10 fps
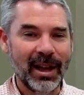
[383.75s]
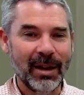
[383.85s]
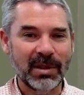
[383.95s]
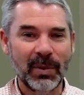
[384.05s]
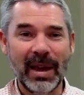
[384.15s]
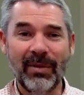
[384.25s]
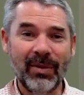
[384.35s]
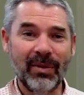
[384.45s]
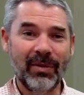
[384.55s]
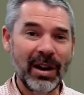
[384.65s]
So we have
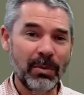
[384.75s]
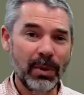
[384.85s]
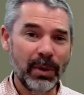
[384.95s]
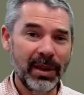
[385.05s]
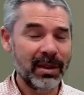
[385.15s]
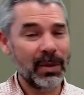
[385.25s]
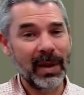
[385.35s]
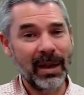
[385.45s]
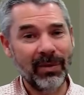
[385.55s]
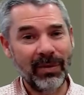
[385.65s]
vulnerable things, and we
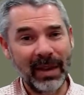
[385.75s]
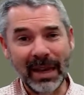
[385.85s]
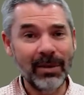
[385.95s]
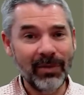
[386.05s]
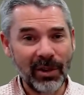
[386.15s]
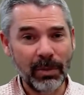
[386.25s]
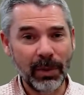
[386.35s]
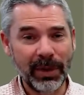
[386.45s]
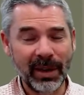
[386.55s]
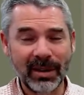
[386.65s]
have invulnerable
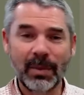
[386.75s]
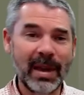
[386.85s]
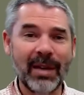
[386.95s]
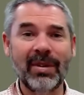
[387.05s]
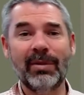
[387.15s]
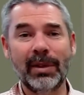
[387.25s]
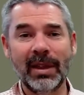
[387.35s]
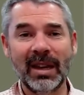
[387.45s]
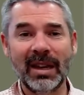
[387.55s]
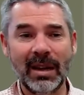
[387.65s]
things, and we have
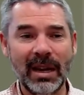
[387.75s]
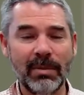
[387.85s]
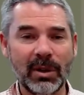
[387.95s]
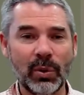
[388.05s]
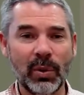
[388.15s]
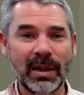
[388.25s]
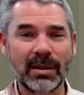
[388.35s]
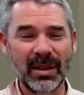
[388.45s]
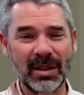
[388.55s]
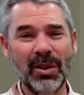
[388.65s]
everything in between. So
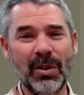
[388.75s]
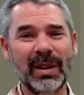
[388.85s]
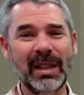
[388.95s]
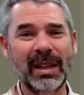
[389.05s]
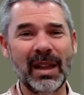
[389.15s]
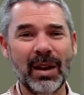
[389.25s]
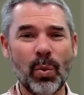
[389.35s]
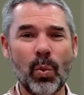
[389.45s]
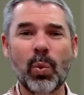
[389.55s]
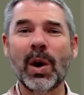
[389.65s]
there's not really like
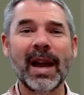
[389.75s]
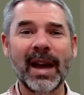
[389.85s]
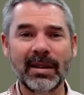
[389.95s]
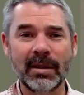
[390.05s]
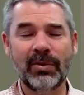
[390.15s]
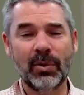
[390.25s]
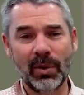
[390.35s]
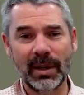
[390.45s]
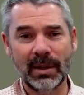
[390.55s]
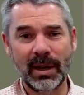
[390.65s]
one answer for all
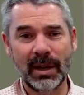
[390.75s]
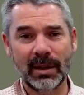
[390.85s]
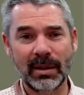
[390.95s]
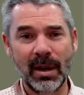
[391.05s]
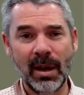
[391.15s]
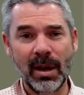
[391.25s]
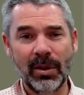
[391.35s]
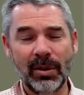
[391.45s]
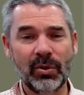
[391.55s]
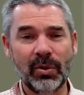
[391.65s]
insects.
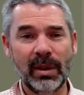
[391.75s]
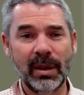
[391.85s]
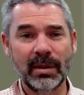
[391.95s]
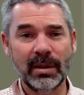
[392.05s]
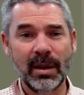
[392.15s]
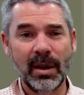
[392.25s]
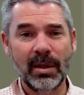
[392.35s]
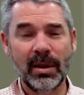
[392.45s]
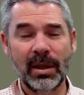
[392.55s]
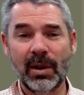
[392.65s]
The truth is
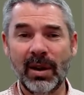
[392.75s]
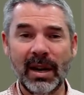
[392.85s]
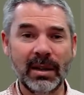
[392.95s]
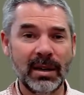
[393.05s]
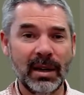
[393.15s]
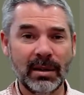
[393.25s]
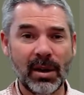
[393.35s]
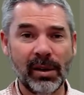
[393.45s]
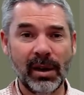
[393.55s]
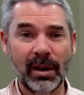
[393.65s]
that there are insects
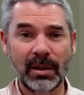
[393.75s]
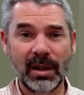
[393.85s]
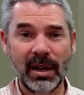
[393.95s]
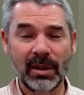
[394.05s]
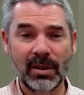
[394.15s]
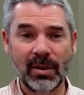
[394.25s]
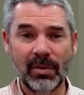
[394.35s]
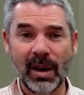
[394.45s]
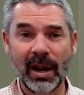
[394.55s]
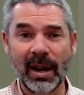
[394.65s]
going extinct
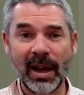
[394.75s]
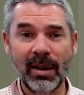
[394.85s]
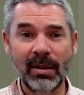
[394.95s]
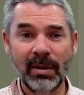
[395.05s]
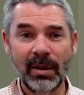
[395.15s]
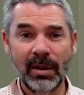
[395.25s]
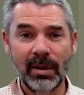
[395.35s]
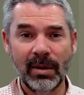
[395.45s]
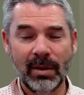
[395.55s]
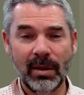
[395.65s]
right now.
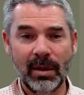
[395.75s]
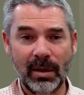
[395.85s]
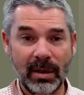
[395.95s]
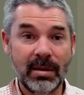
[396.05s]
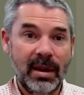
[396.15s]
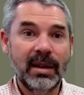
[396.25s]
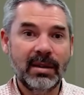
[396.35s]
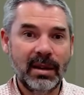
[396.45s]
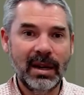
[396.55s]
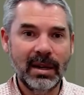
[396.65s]
There's
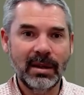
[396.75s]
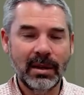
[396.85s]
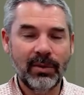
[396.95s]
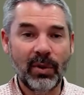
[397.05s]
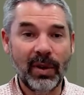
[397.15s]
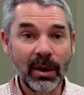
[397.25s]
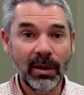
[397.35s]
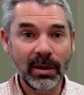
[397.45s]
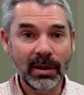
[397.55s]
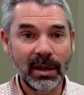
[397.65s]
insects that have already
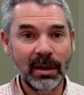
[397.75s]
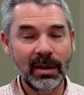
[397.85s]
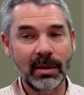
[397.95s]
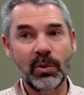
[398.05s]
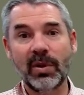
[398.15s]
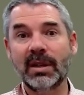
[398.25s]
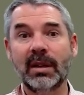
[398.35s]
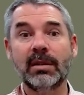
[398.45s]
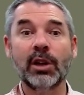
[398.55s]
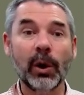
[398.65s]
gone extinct. There's more
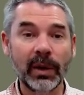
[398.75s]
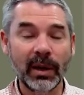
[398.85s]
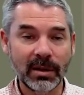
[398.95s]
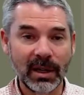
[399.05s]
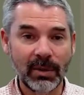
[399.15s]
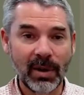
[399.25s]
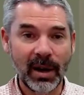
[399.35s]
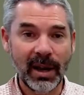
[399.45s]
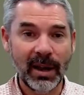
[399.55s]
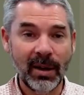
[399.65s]
insects going extinct right
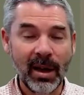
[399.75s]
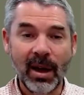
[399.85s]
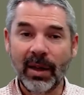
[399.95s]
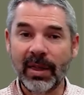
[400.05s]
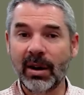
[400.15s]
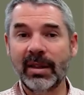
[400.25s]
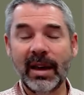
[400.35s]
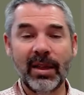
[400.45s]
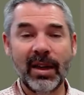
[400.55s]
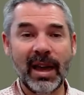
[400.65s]
now. And then on the
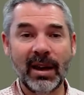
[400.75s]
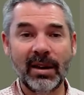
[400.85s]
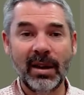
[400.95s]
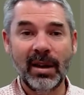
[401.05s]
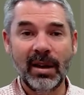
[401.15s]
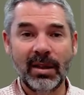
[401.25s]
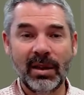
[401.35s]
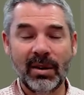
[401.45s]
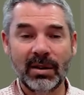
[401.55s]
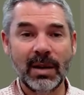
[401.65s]
other hand,
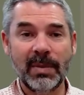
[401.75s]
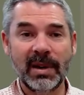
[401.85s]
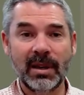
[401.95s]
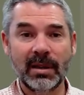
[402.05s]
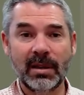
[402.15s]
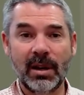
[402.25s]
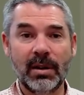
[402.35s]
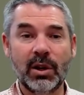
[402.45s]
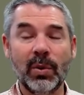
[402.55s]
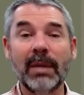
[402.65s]
there are some insects that are
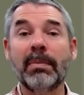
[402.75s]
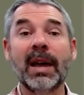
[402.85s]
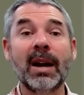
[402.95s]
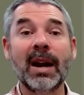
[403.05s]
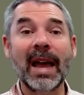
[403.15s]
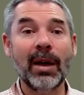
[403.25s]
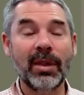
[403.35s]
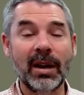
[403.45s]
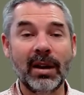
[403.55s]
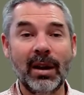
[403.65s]
doing better now
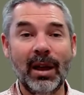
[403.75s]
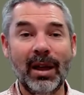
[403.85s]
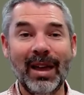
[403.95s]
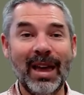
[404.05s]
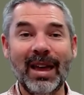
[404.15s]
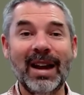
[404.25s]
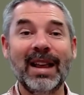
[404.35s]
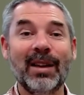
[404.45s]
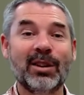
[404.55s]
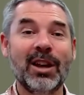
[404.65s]
than at any
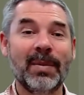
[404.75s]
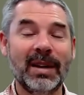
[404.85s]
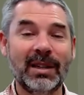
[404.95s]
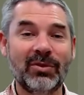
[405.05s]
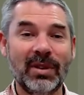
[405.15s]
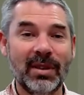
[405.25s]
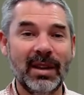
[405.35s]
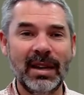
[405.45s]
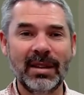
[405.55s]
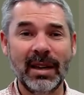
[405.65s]
other time in history. The
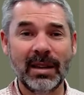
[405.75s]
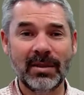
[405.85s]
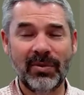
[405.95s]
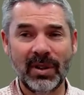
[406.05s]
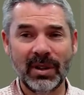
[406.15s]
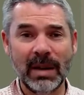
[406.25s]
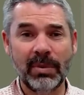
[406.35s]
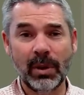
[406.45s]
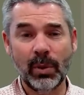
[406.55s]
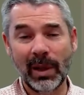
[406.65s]
insects, for example,
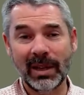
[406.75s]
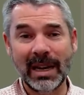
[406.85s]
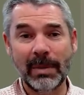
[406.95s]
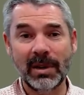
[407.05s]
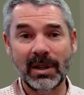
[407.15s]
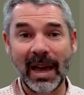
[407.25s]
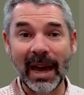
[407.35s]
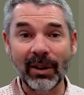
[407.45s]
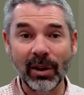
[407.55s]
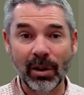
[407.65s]
that are well adapted to
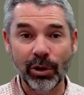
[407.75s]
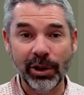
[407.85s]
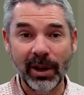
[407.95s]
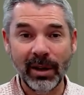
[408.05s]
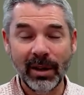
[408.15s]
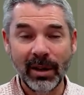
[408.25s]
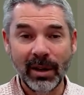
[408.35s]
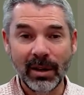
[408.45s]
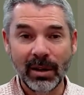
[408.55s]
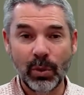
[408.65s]
agriculture,
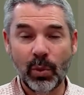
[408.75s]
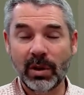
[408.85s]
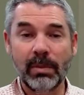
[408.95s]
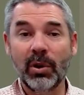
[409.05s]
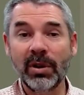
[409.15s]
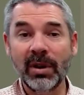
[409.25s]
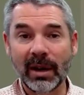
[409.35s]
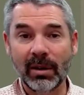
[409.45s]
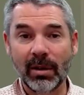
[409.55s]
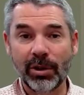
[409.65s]
to modern
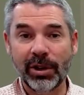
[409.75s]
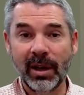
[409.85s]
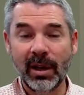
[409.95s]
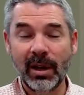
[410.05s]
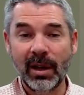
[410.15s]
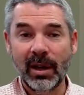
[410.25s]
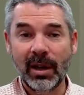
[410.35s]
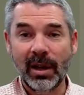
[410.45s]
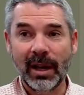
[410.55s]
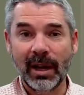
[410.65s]
agriculture,
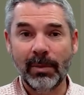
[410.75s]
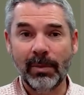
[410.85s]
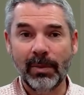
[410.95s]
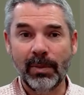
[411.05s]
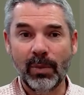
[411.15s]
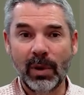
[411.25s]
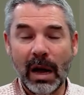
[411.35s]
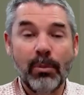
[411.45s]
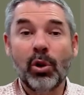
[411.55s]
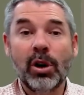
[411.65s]
are
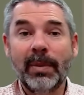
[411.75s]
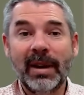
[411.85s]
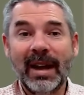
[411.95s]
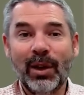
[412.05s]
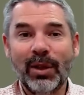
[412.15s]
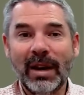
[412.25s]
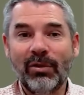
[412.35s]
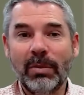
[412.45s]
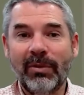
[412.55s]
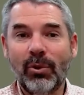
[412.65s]
more common now than ever
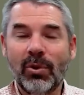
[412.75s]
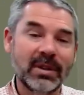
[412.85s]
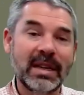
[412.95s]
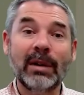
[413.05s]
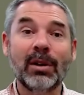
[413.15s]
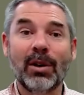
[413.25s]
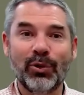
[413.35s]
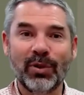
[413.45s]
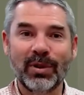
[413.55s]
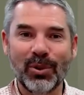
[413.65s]
before, because agriculture
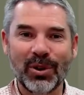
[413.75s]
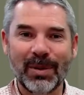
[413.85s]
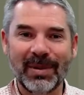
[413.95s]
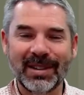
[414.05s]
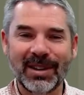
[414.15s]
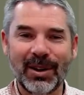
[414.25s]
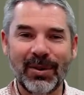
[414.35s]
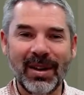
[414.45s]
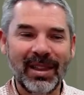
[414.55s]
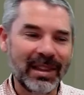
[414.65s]
is more common. So
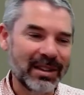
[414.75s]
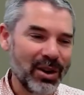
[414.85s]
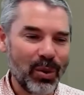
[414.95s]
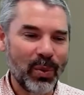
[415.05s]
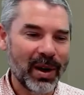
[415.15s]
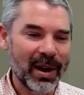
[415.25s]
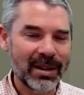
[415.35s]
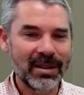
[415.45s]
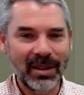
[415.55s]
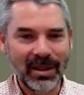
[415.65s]
there's not one
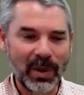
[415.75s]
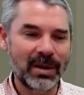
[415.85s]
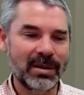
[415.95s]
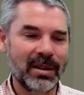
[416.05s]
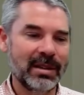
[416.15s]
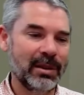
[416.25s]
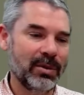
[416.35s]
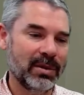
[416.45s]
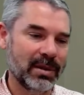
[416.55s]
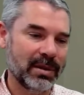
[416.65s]
answer, there's winners and there's
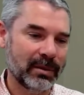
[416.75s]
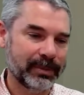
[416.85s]
losers.